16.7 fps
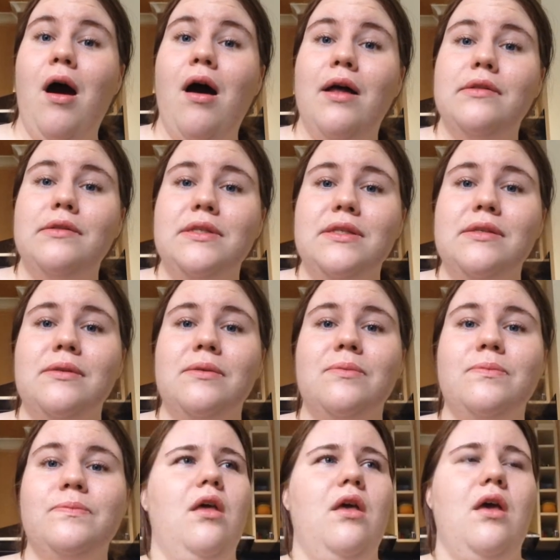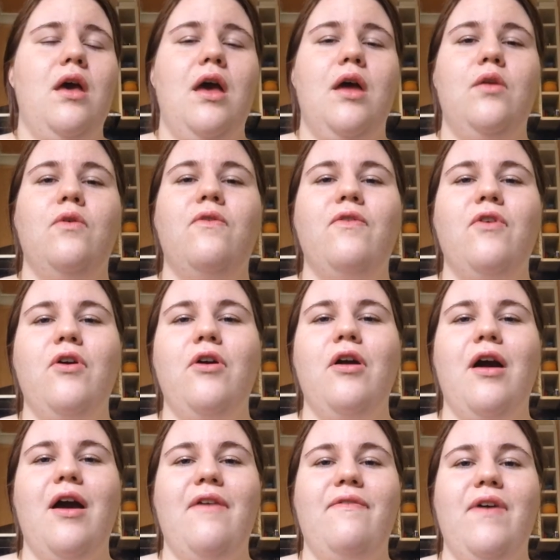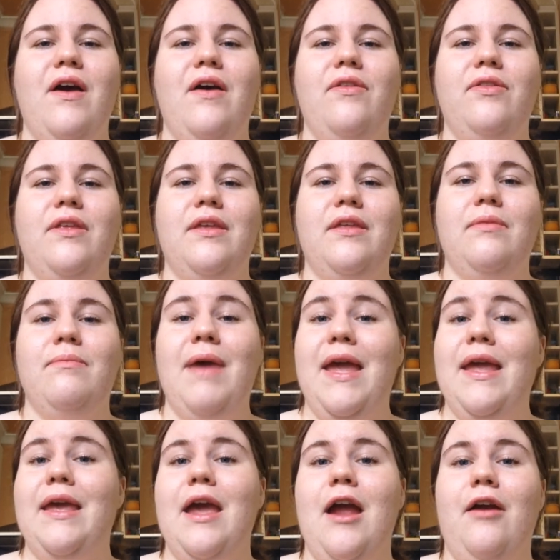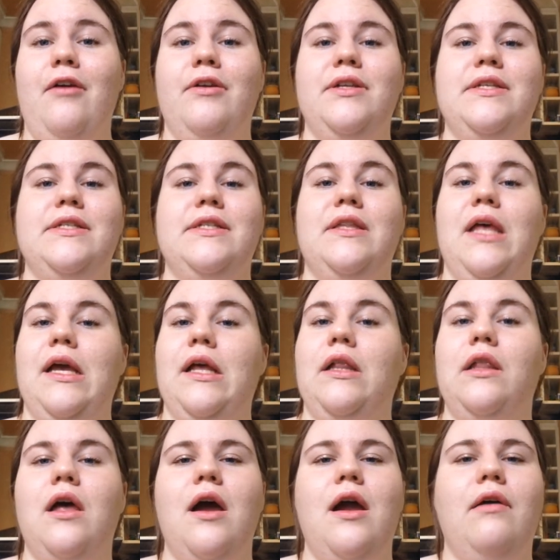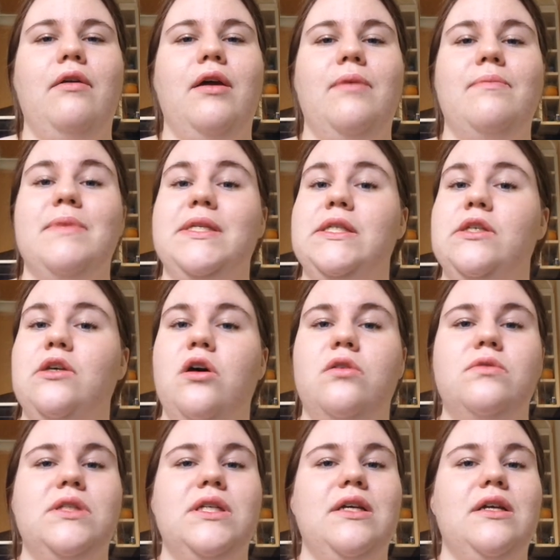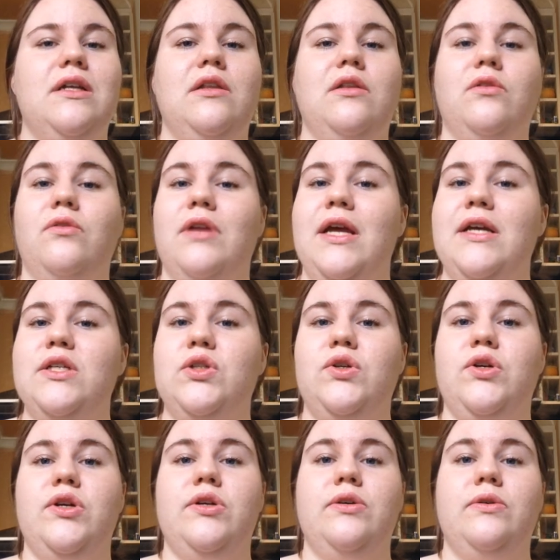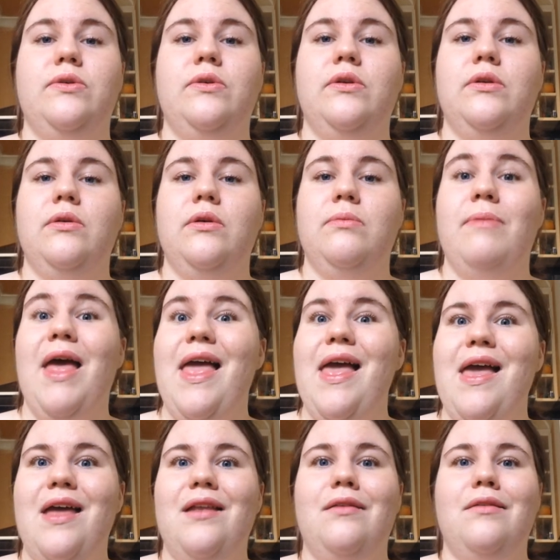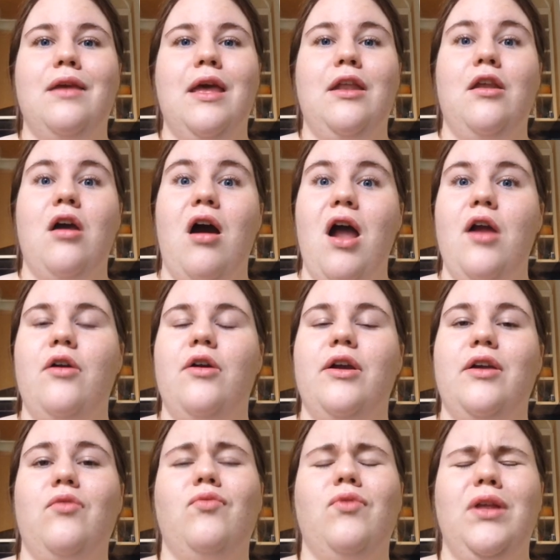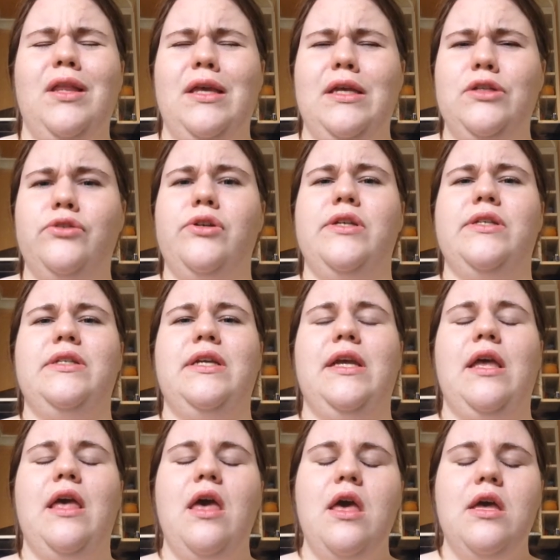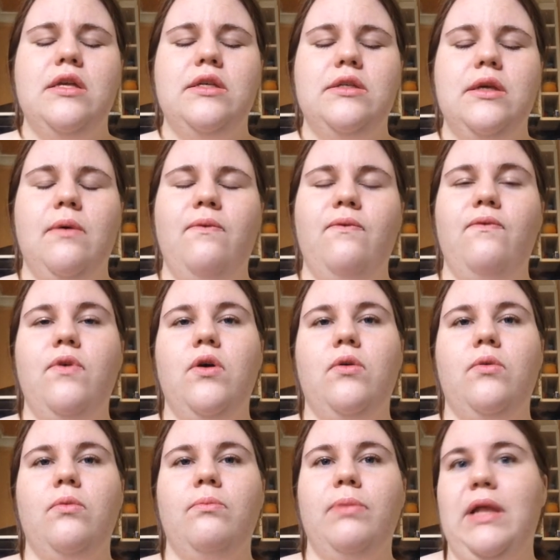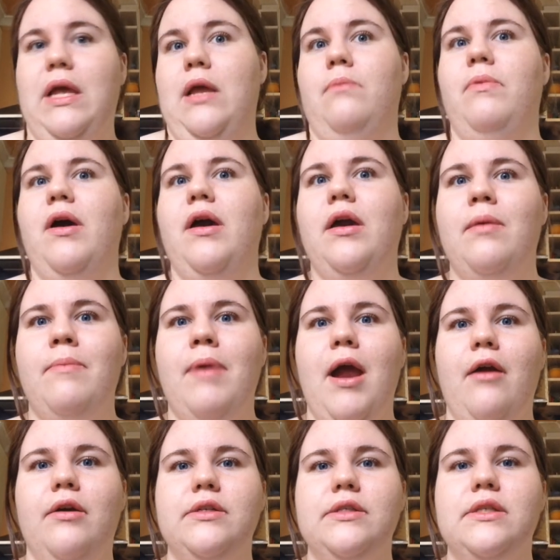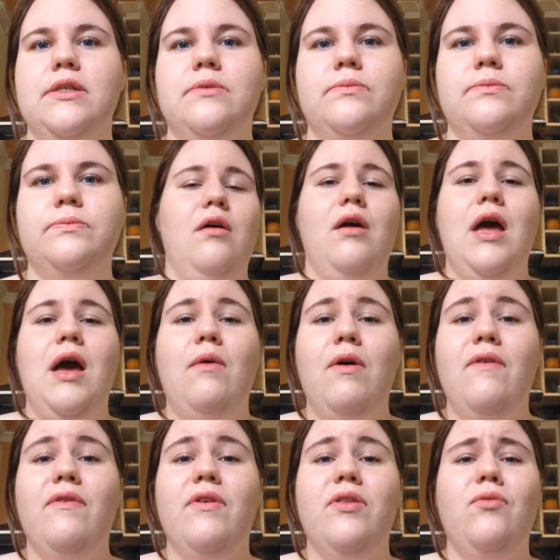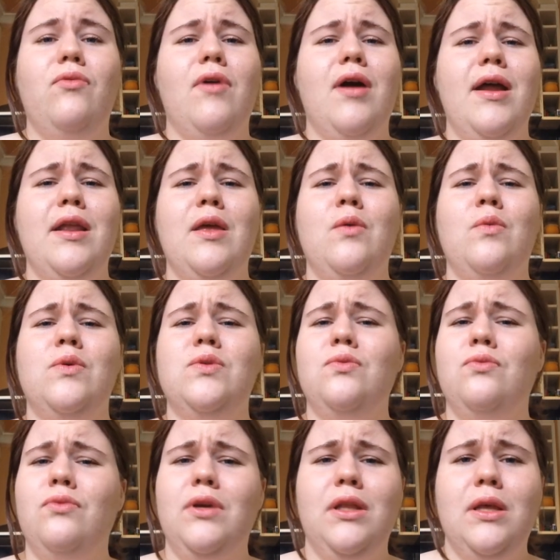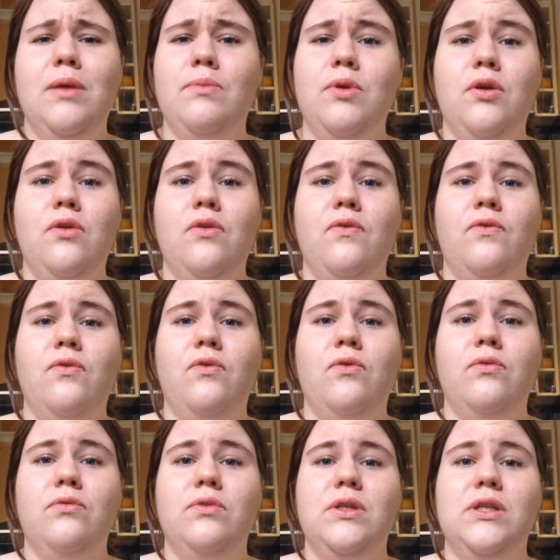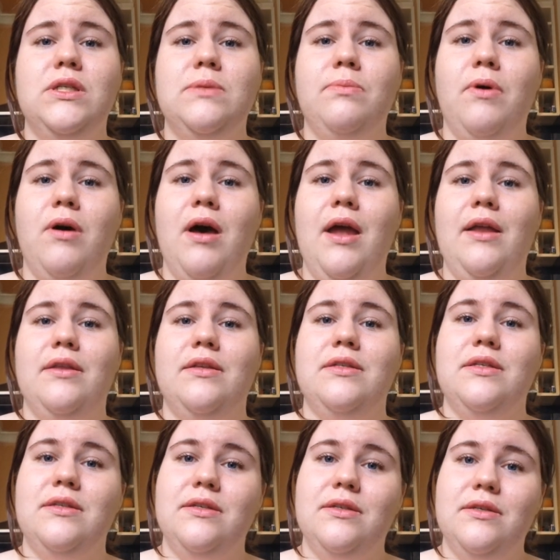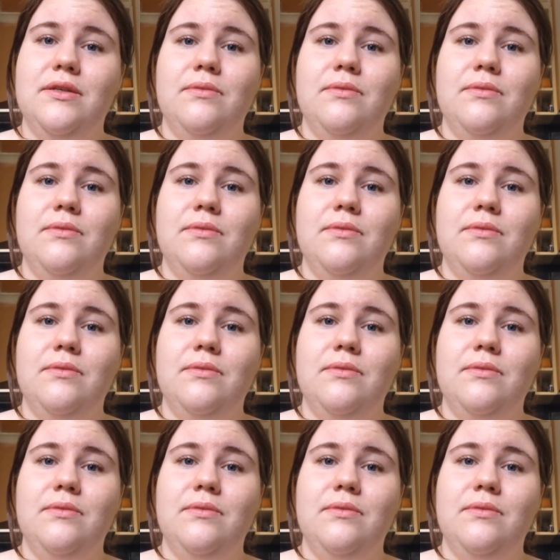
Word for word: parts. And although I found the main characters like Lyra, Mrs. Coulter, Lord Asriel, Pan, and Iorek really interesting, some felt bland by comparison. However, the writing was really beautiful despite